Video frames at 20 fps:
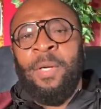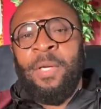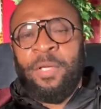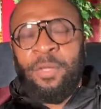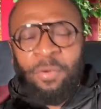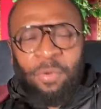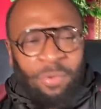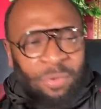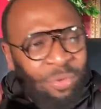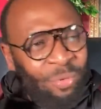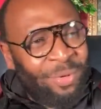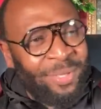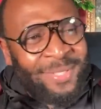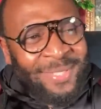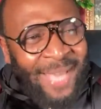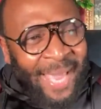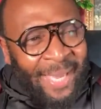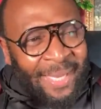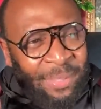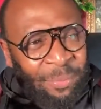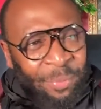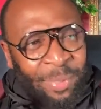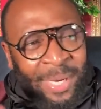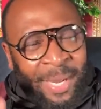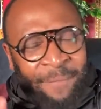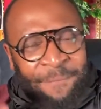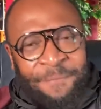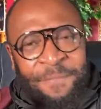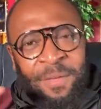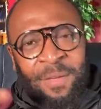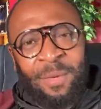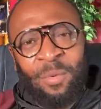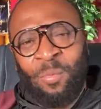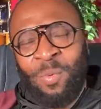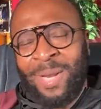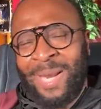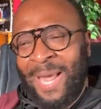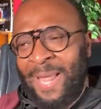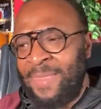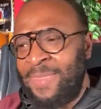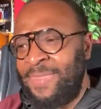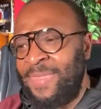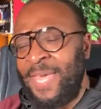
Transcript: you're going to know exactly what i feel and what i